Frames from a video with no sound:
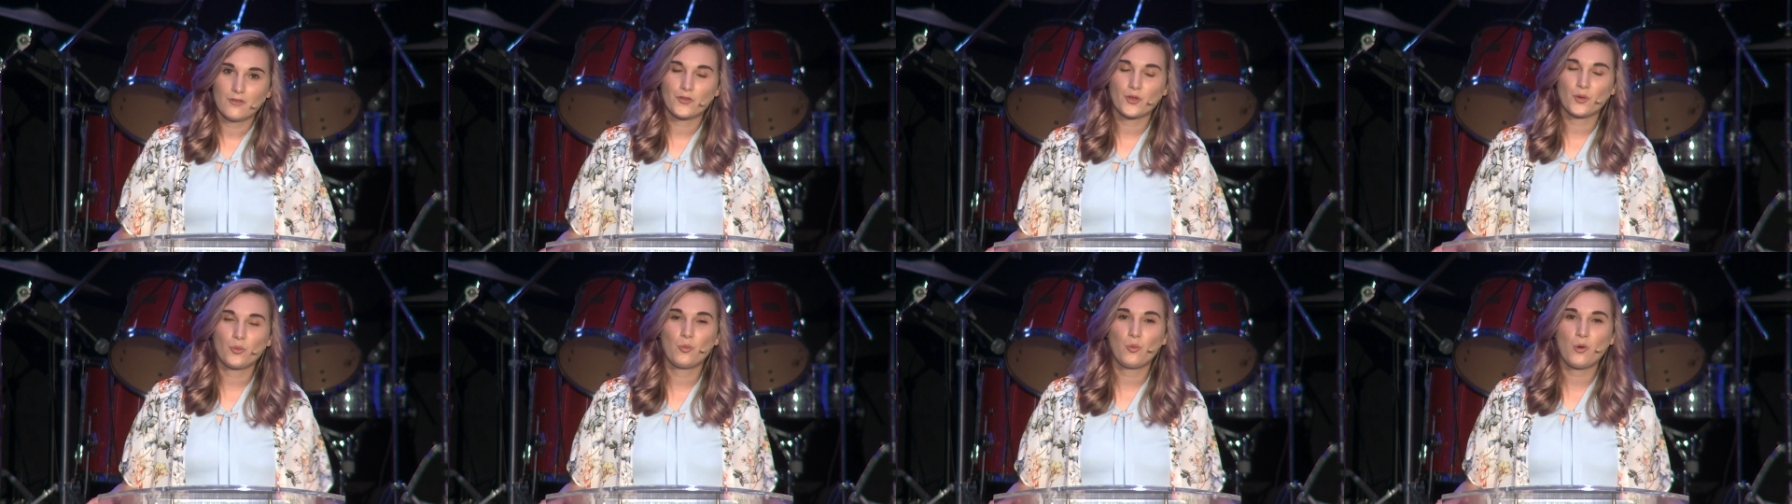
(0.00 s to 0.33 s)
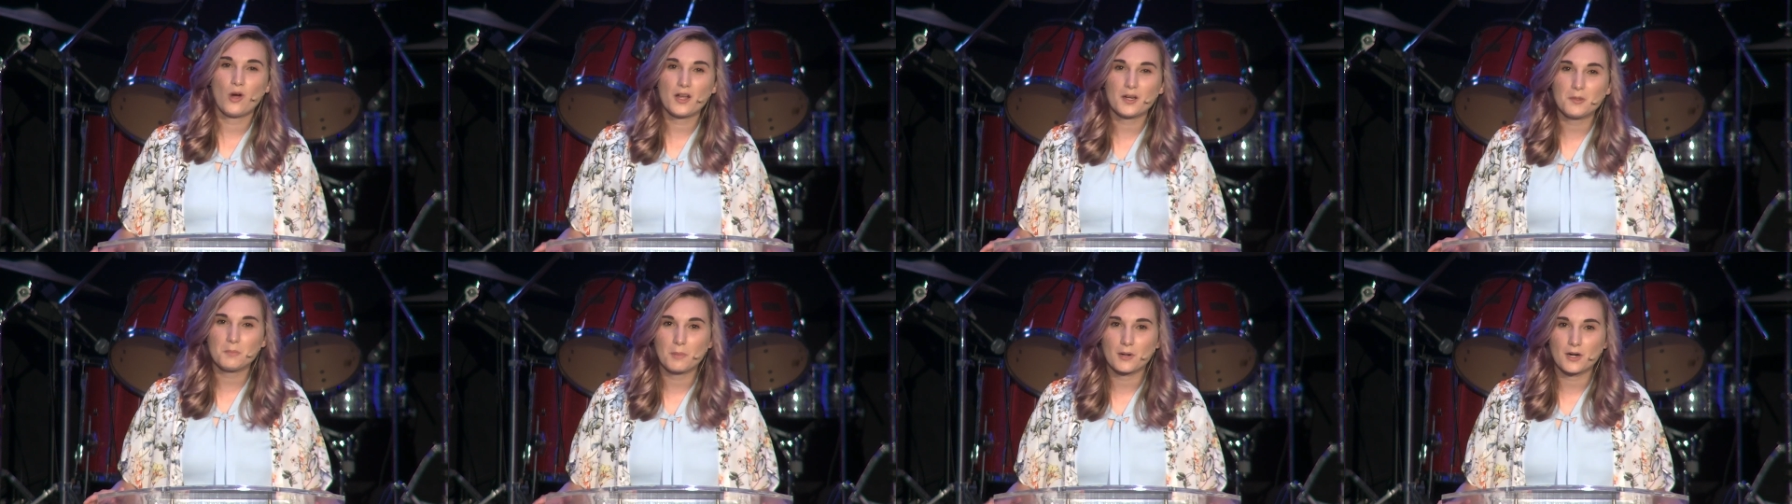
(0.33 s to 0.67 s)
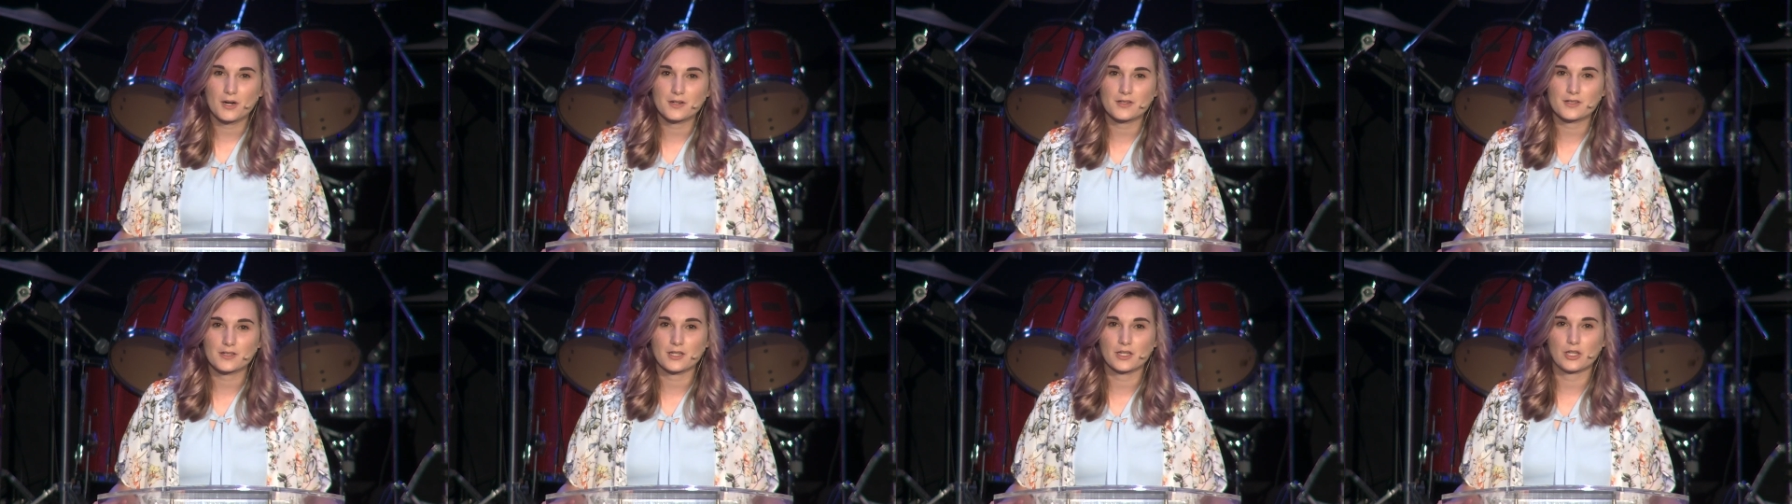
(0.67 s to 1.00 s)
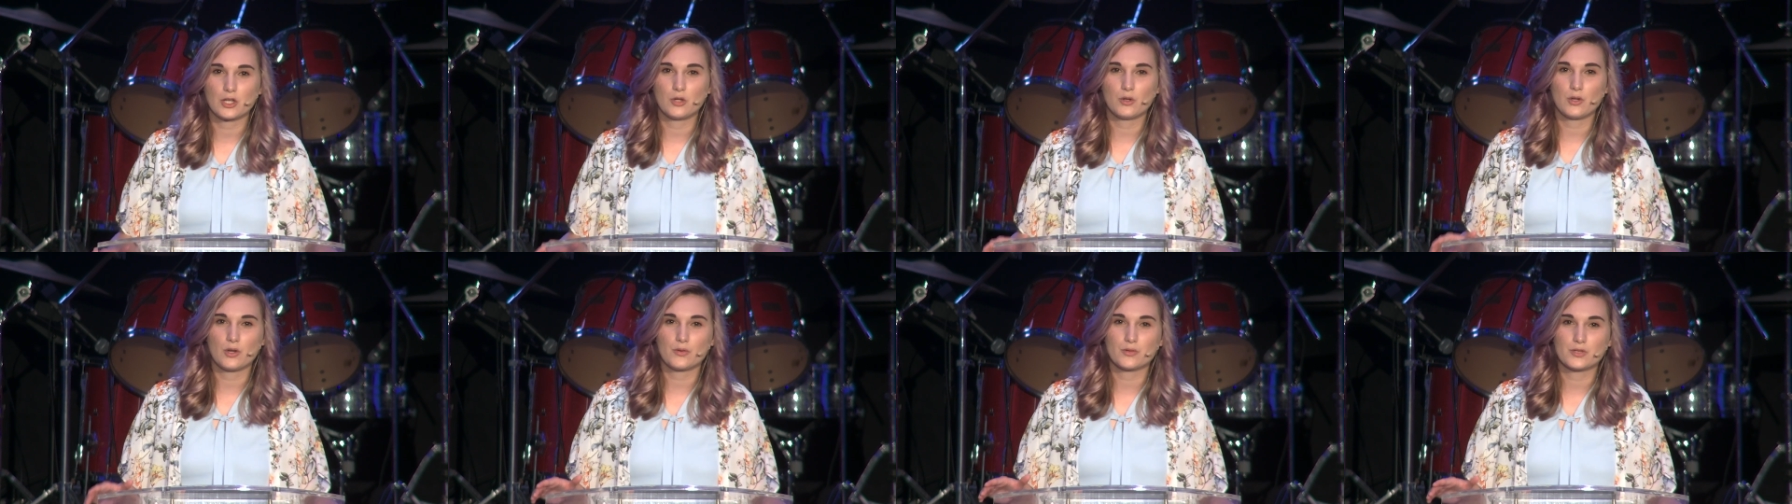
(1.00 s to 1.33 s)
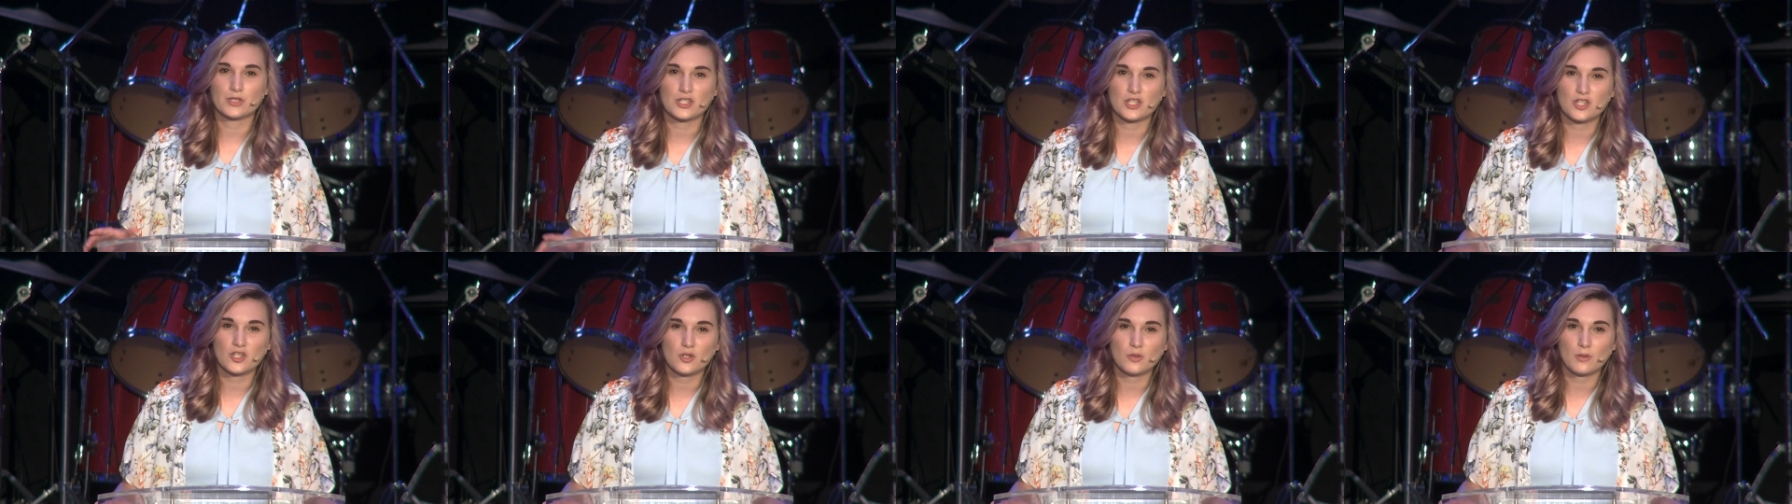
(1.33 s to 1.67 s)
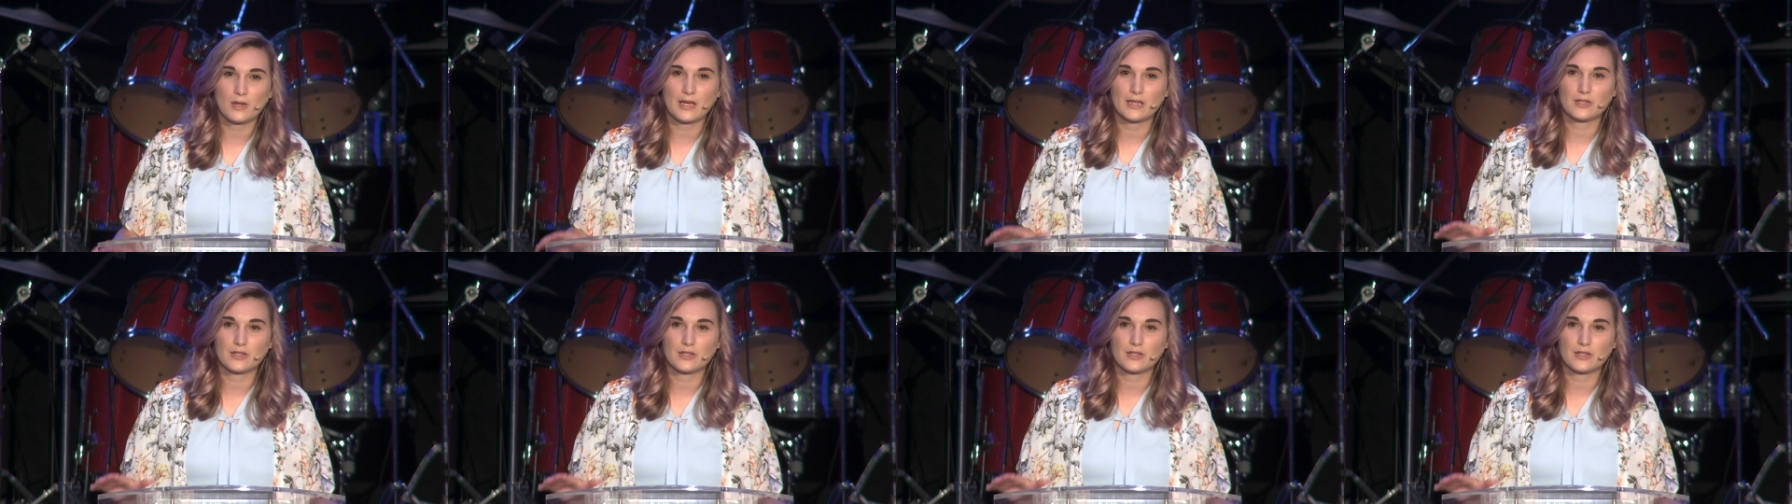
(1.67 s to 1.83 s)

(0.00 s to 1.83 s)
the one person who knows you